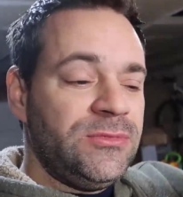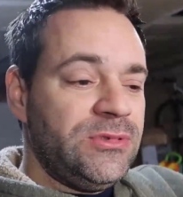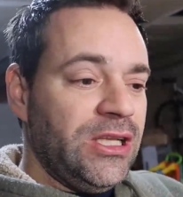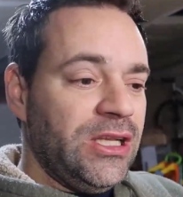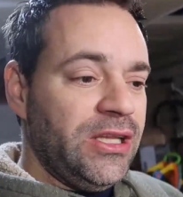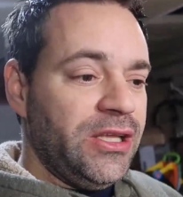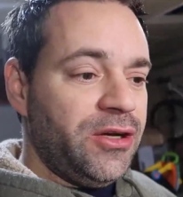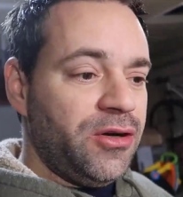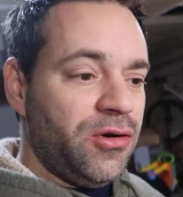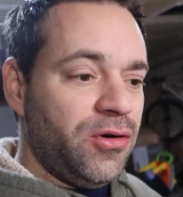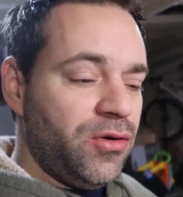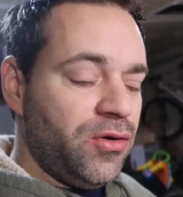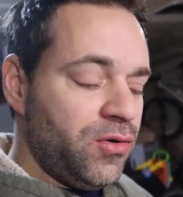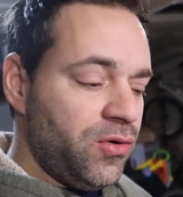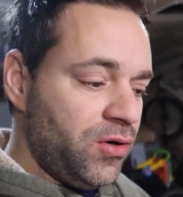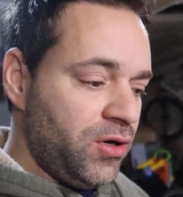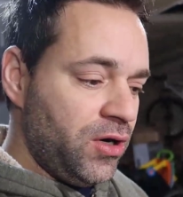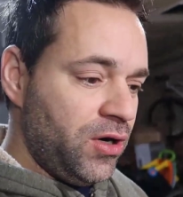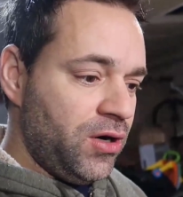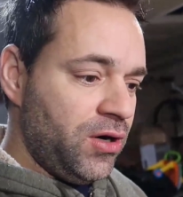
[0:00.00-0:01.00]

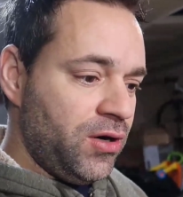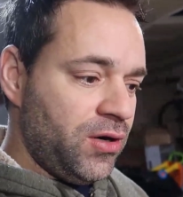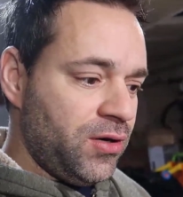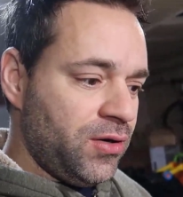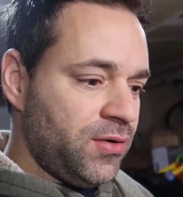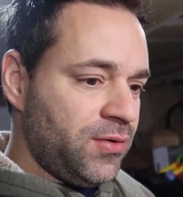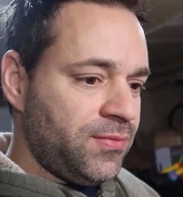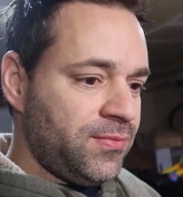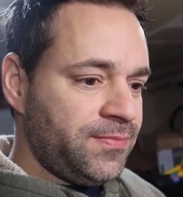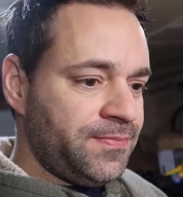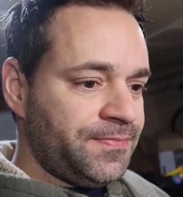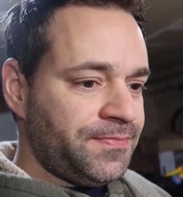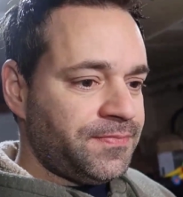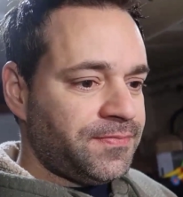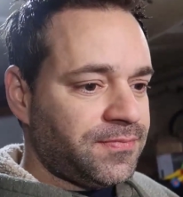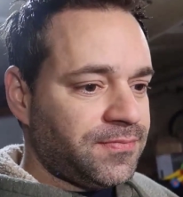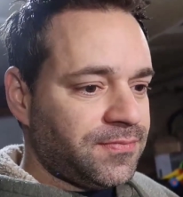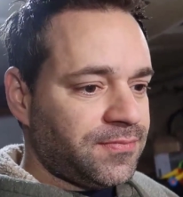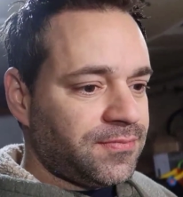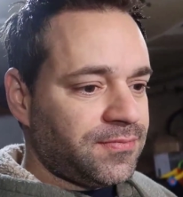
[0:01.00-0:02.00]
little
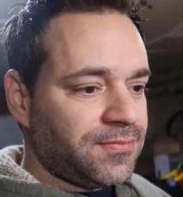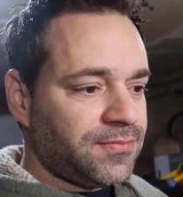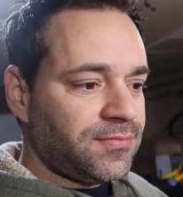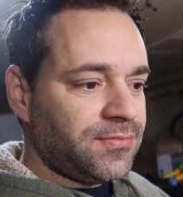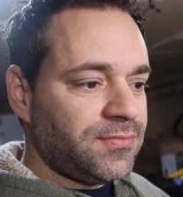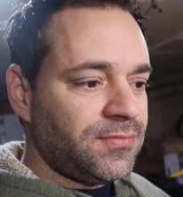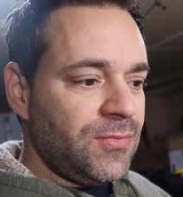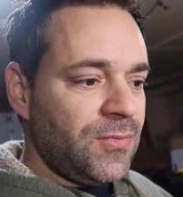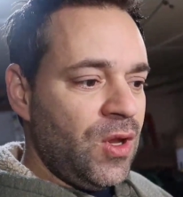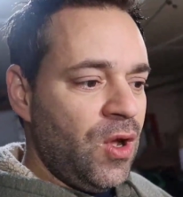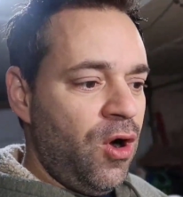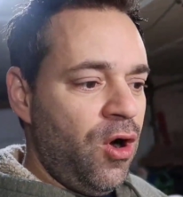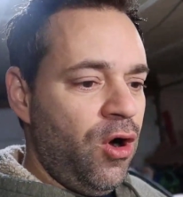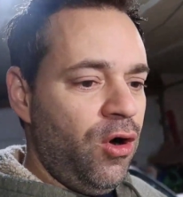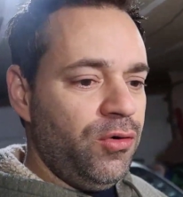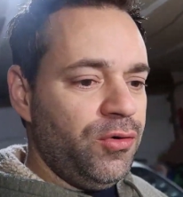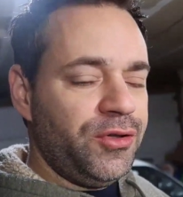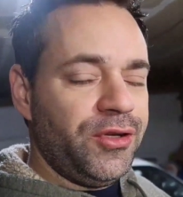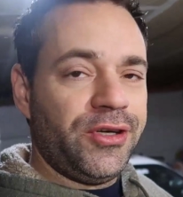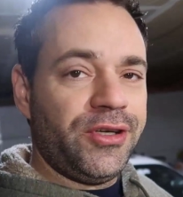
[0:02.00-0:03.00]

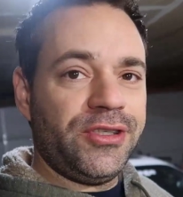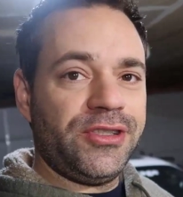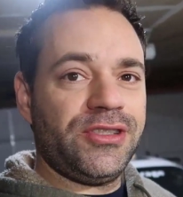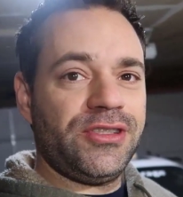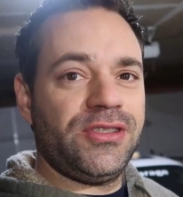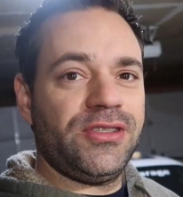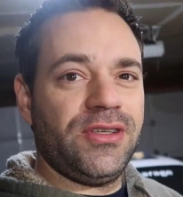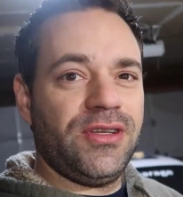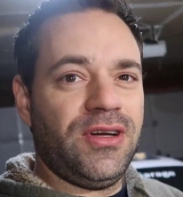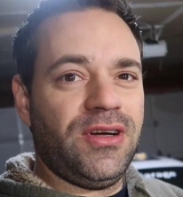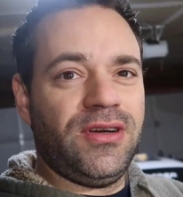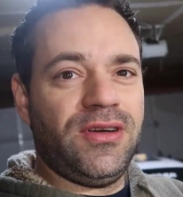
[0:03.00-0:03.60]
holders,